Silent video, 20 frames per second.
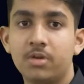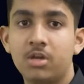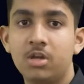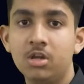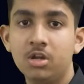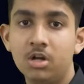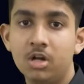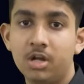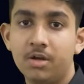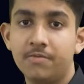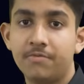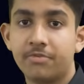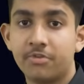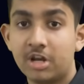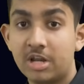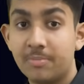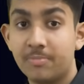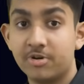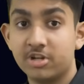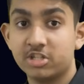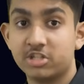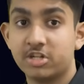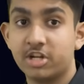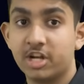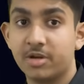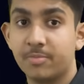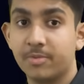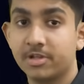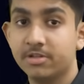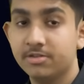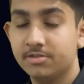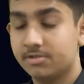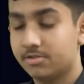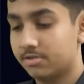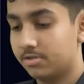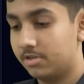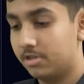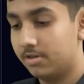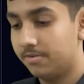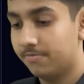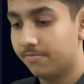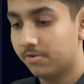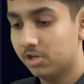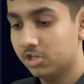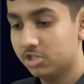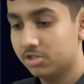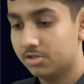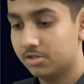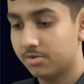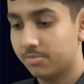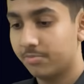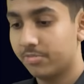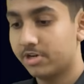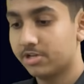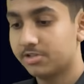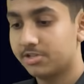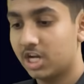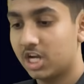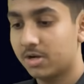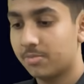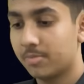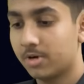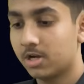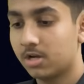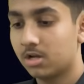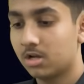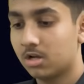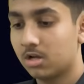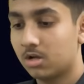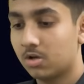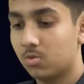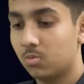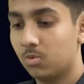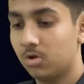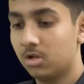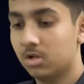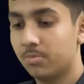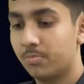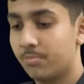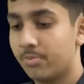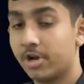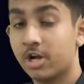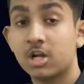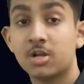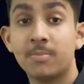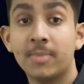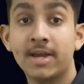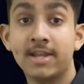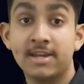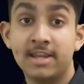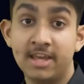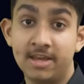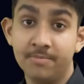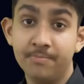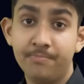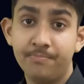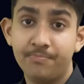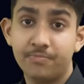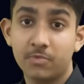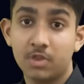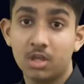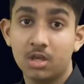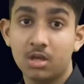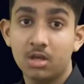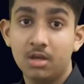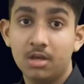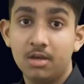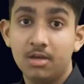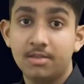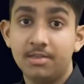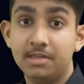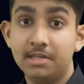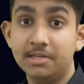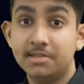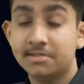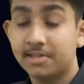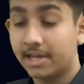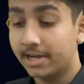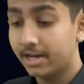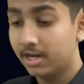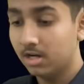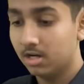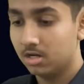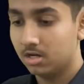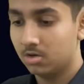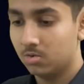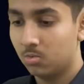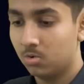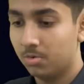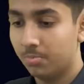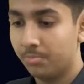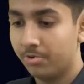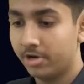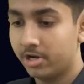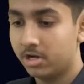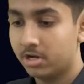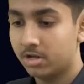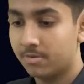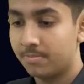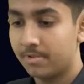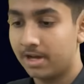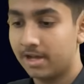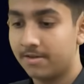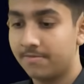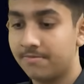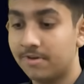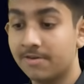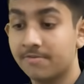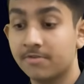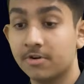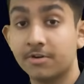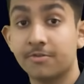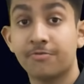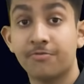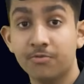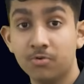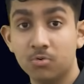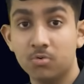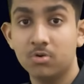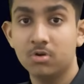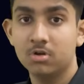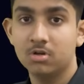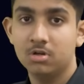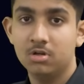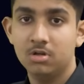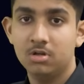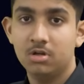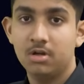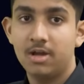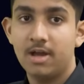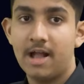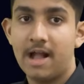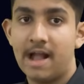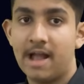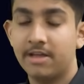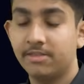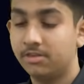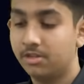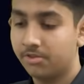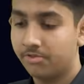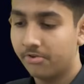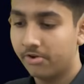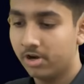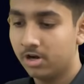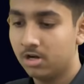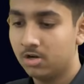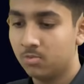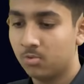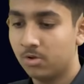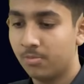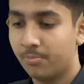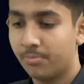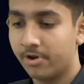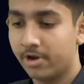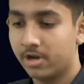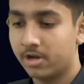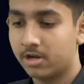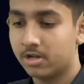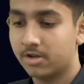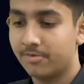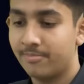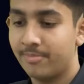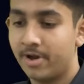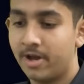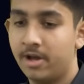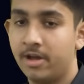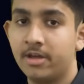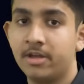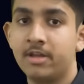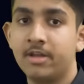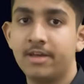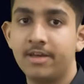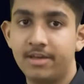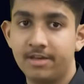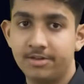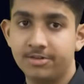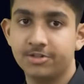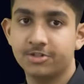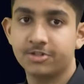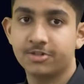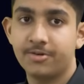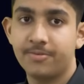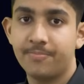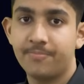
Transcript: here I have three print statements. The first print statement will print my name. The second will print my favorite food. And the third will print my age.